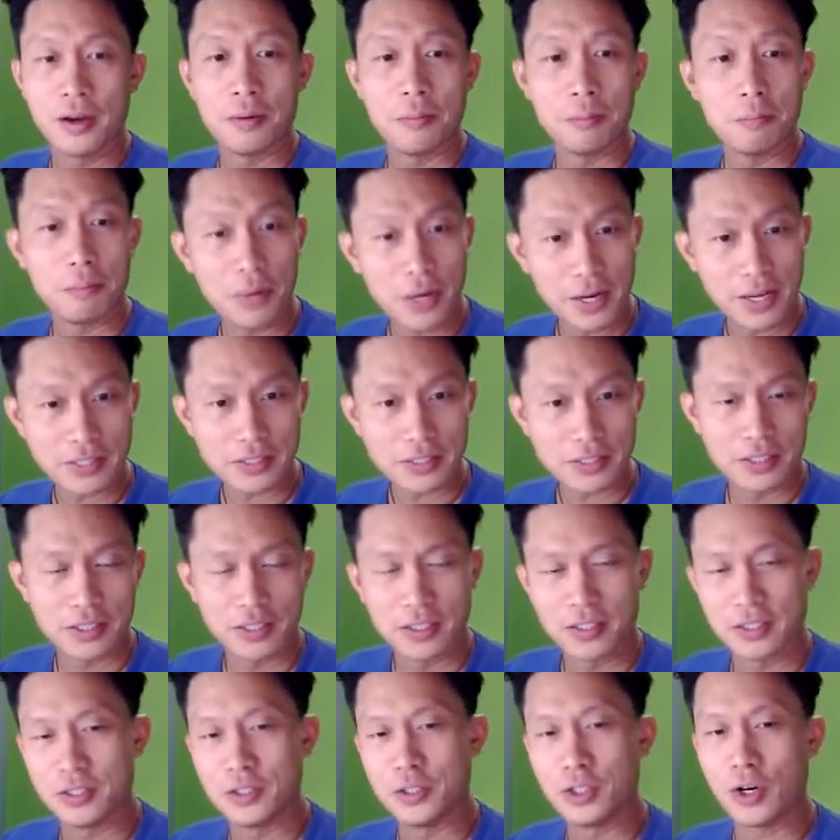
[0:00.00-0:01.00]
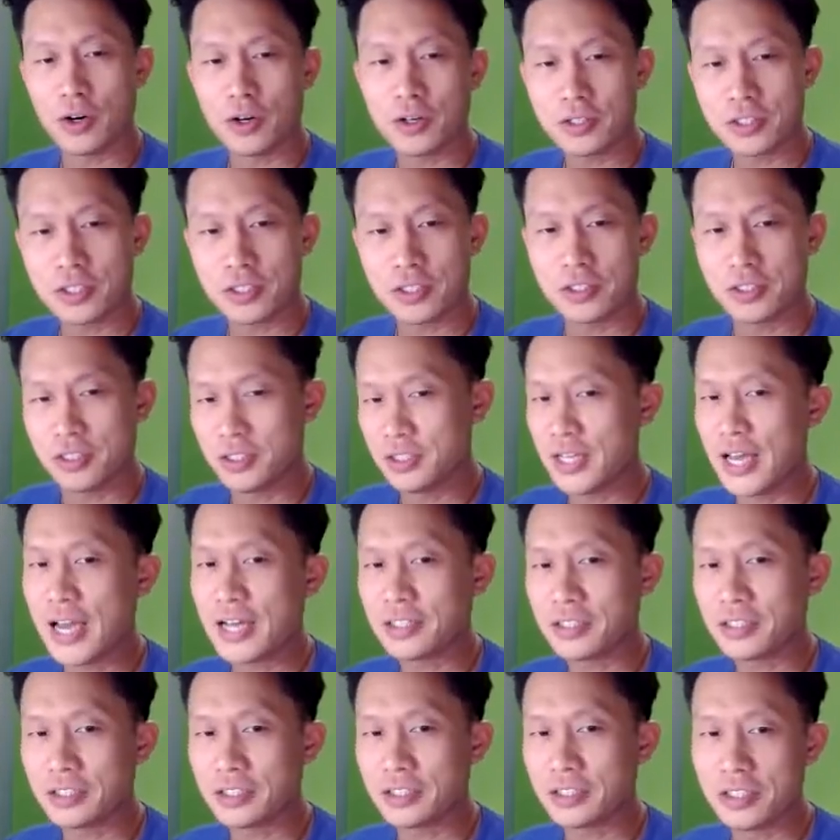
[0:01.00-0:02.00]
But Dart
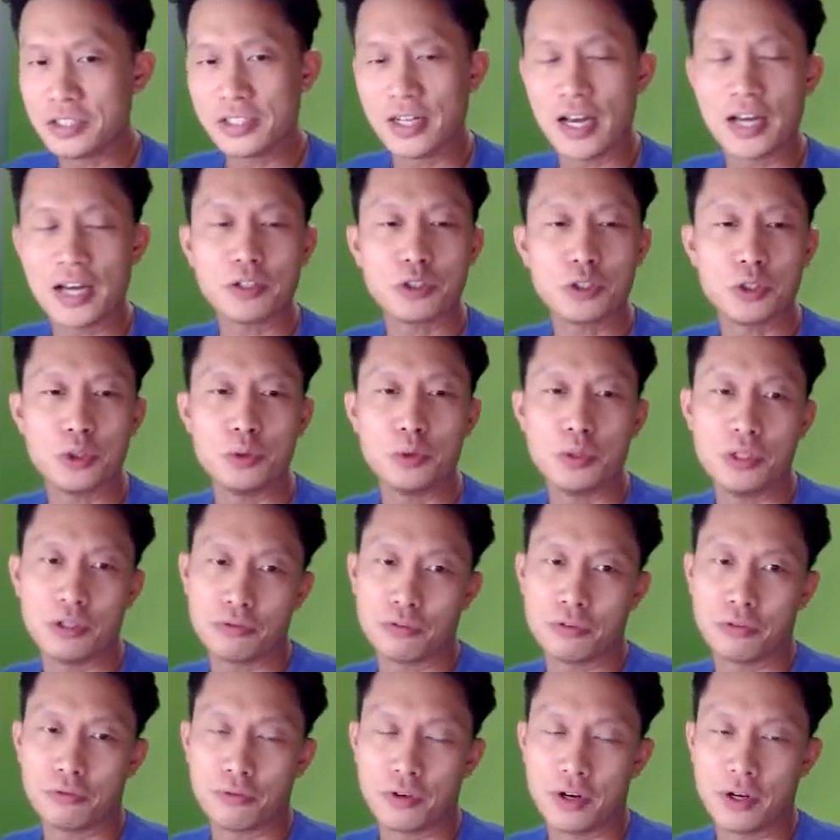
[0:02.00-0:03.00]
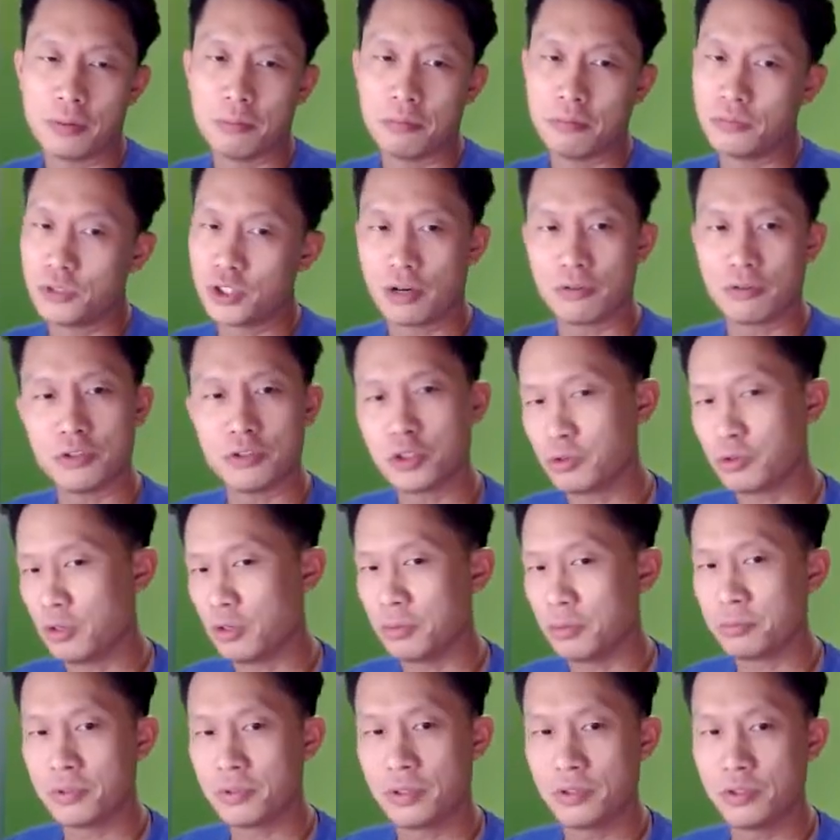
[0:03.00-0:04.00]
syntactically is not too different from
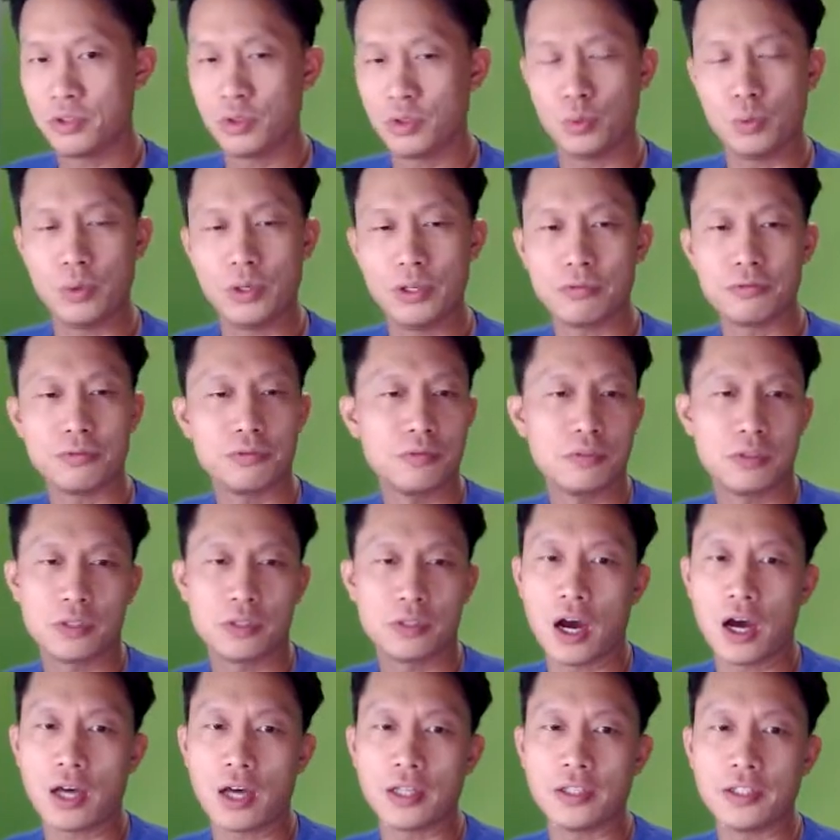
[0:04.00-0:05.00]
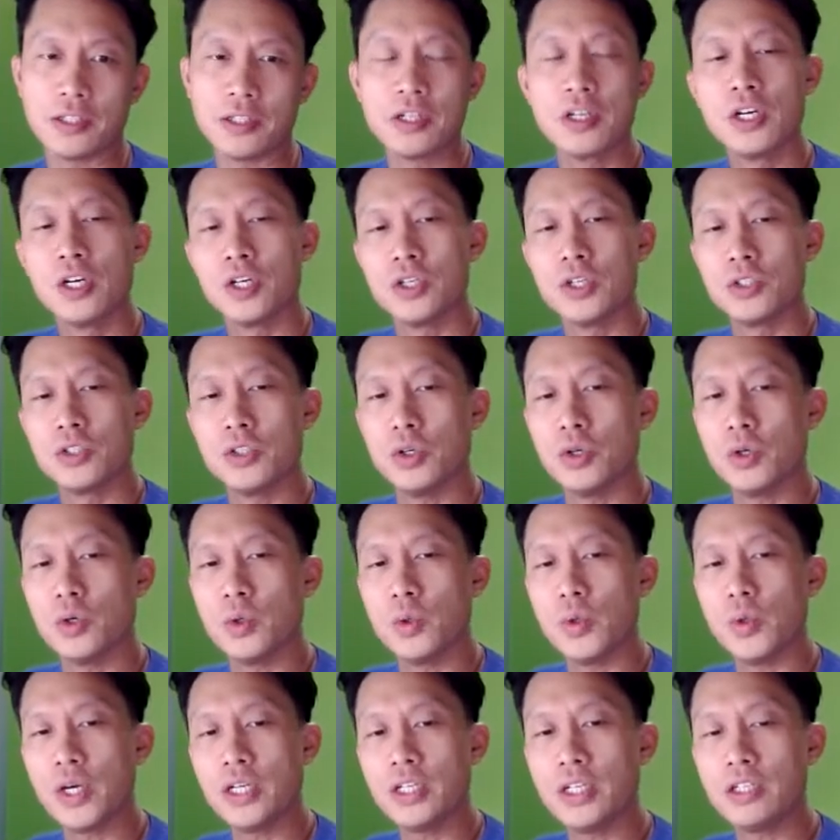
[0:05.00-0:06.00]
JavaScript, Swift, Kotlin.
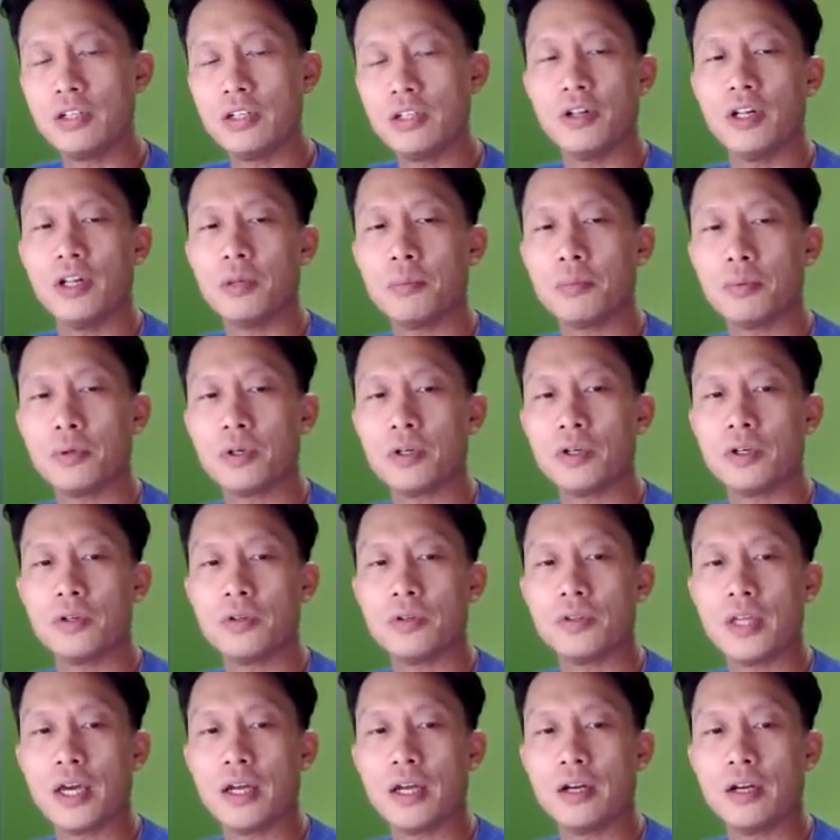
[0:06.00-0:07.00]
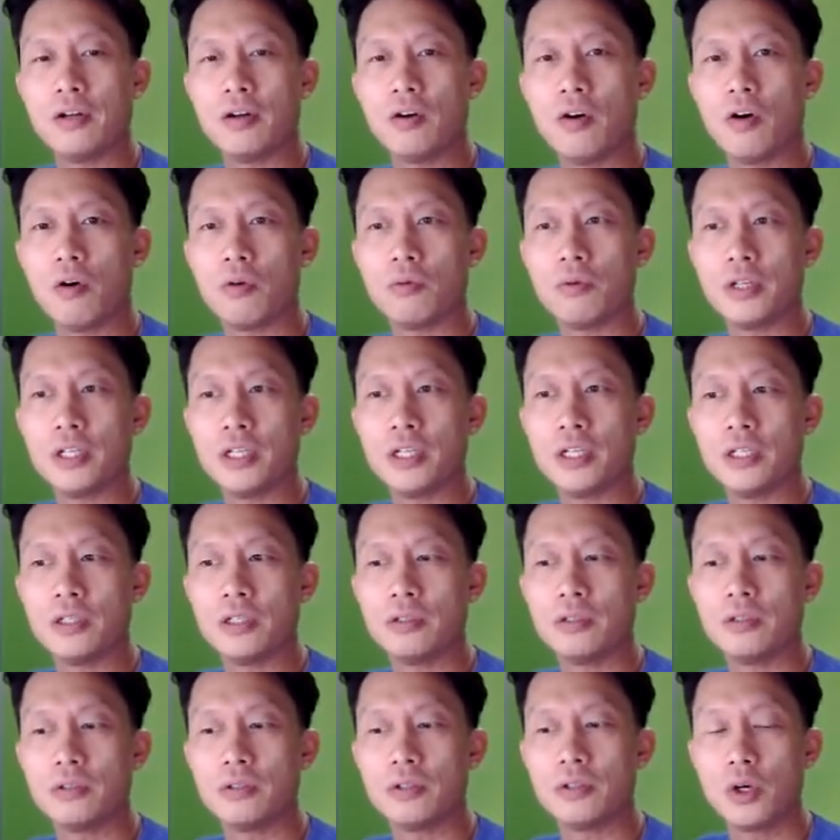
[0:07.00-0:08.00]
So any developer that already
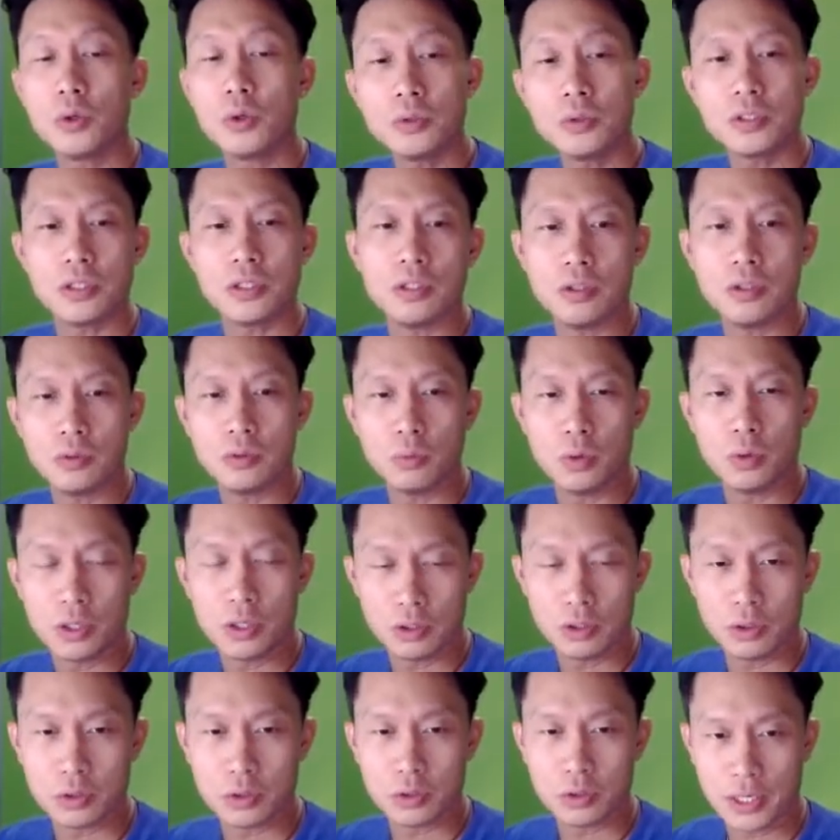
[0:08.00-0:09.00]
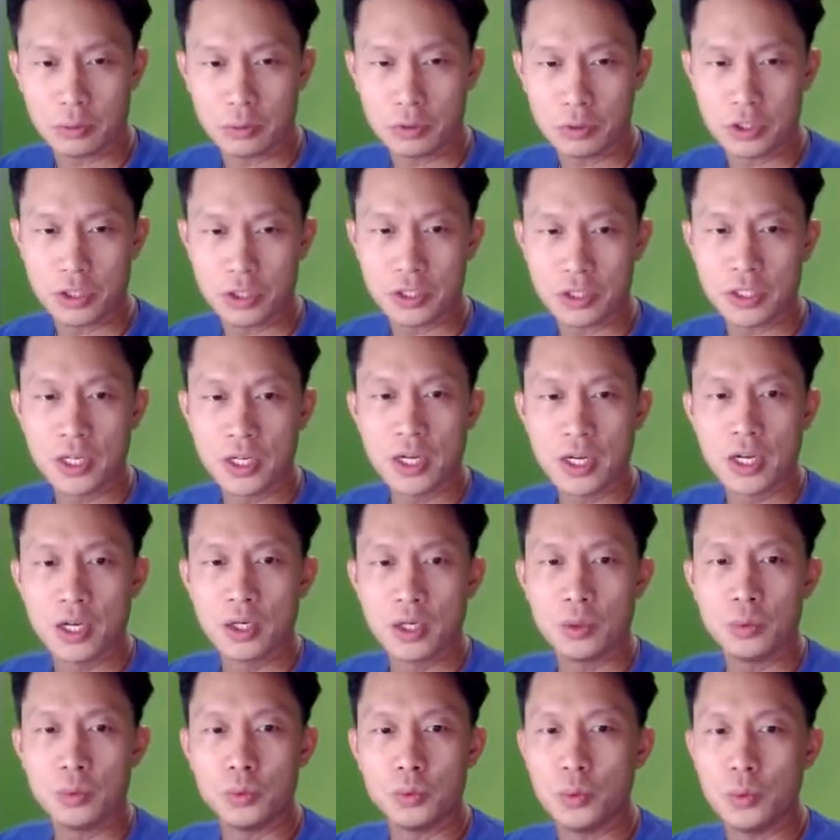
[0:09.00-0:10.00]
codes in one of those languages
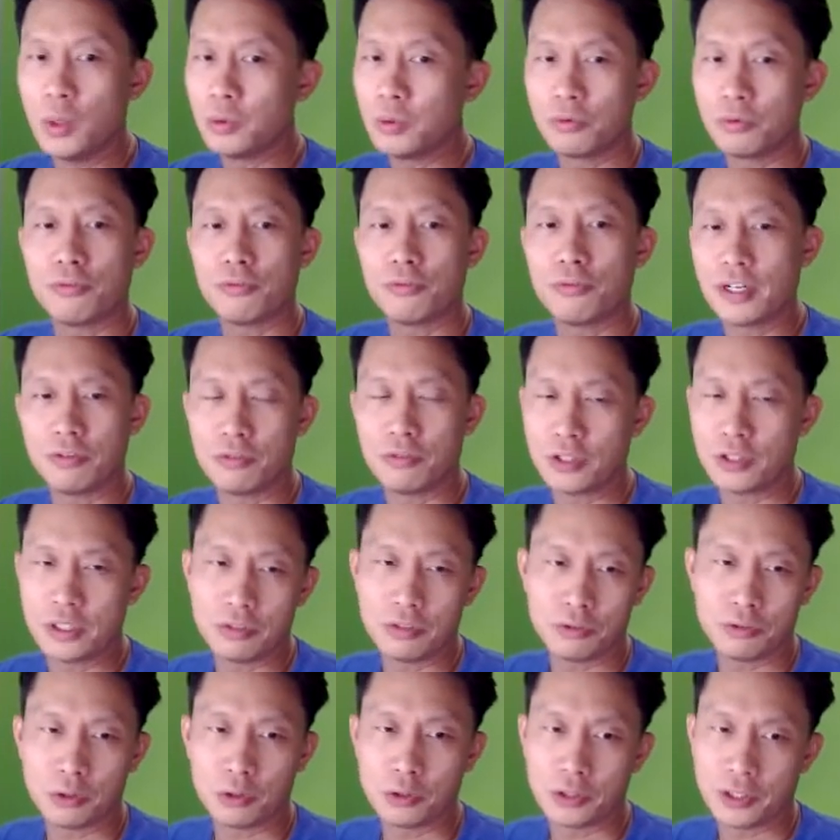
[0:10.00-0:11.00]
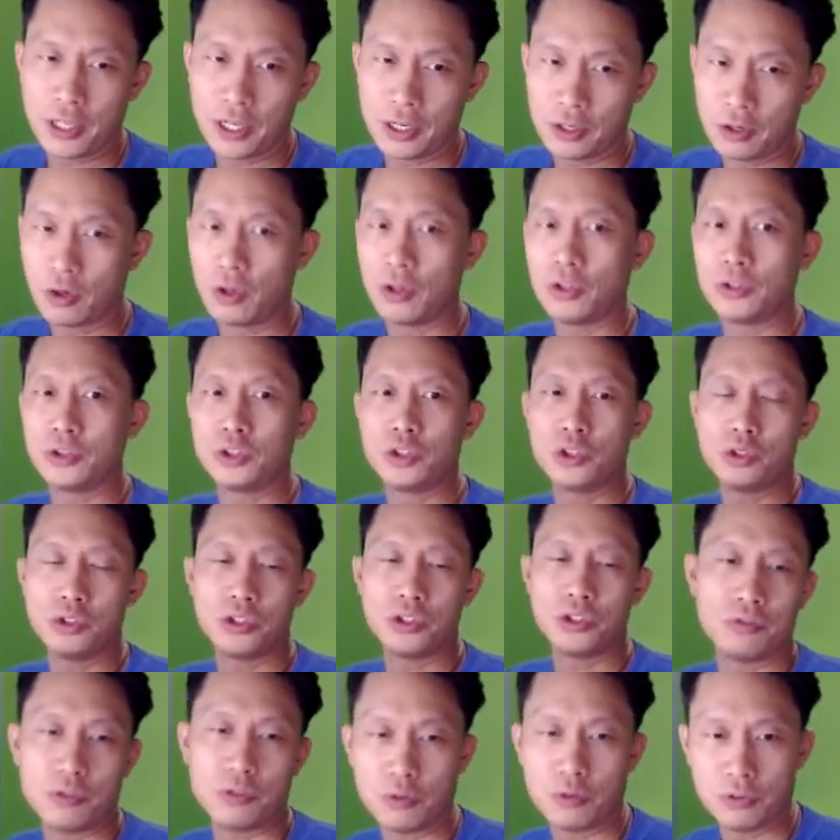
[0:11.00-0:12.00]
won't find it very difficult at all to
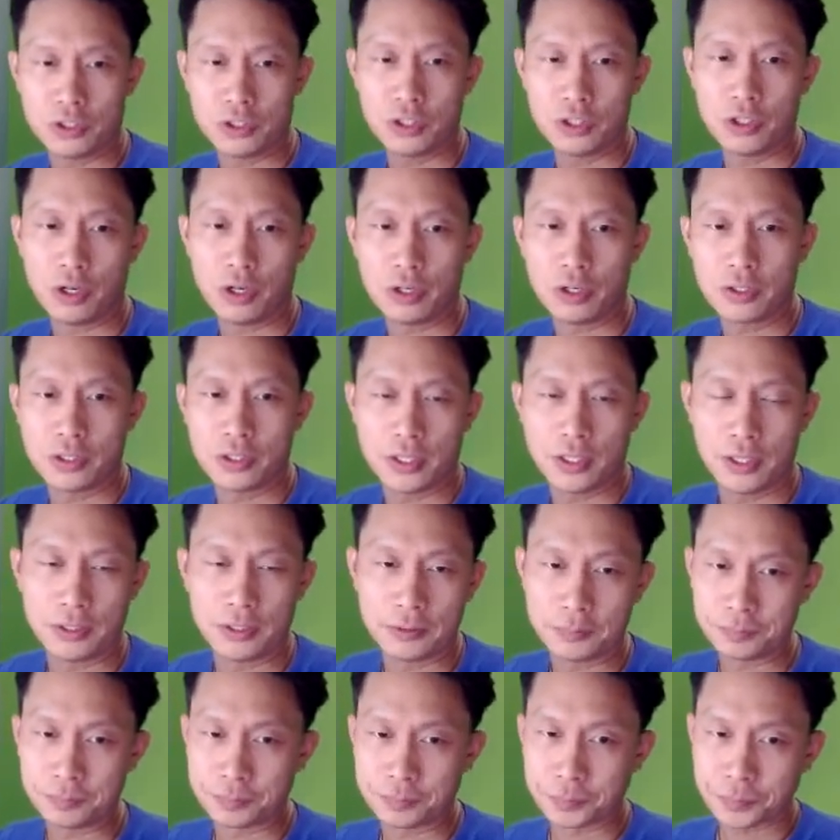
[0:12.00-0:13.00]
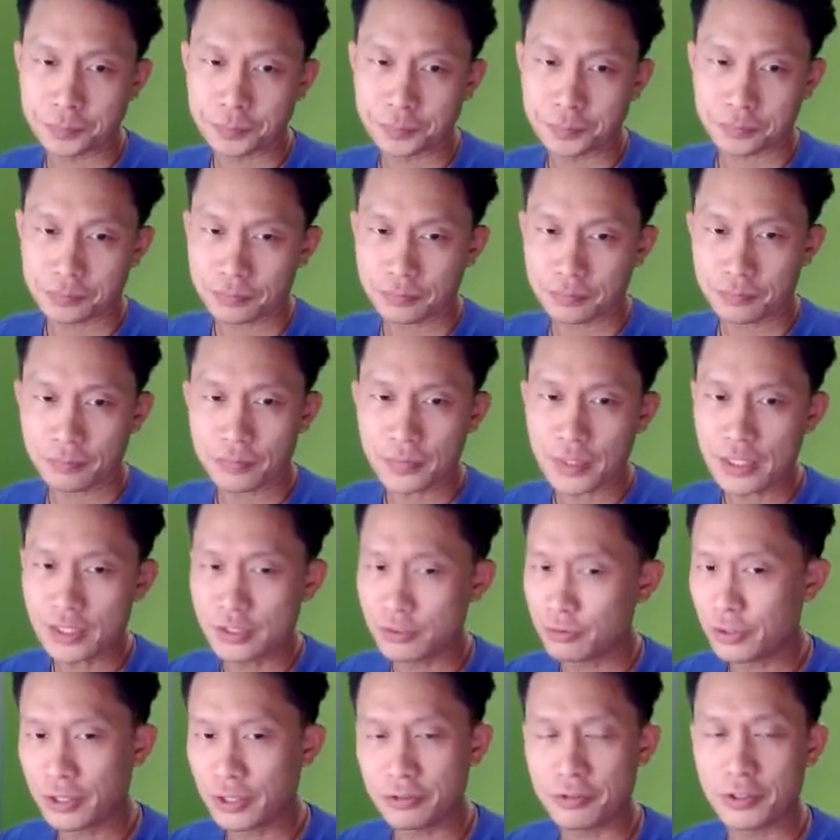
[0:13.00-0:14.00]
shift over to Dart. It's
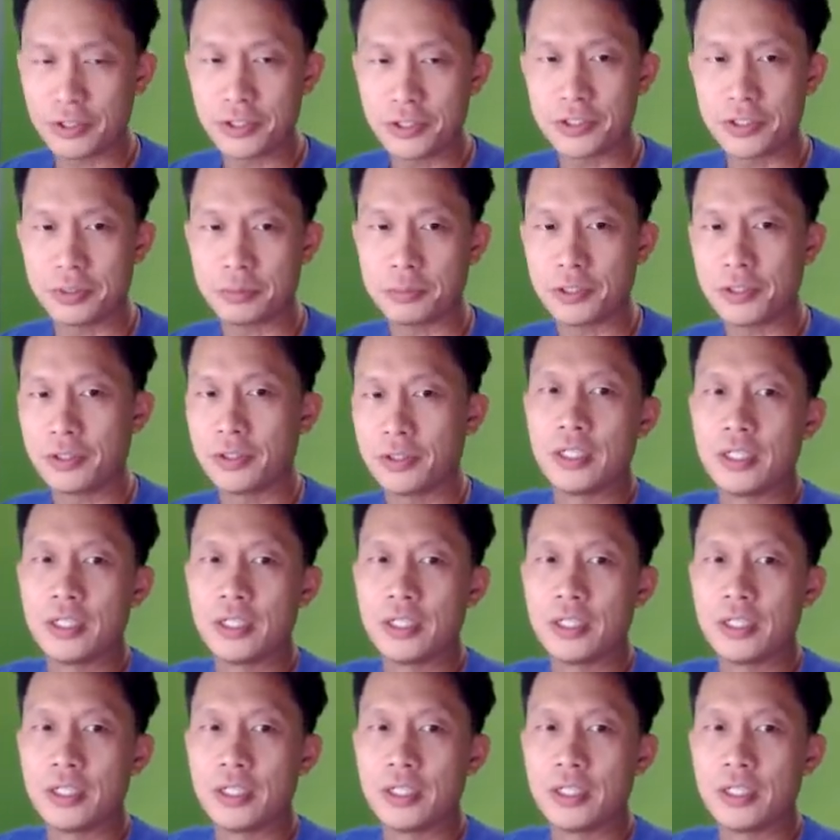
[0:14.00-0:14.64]
very, very similar.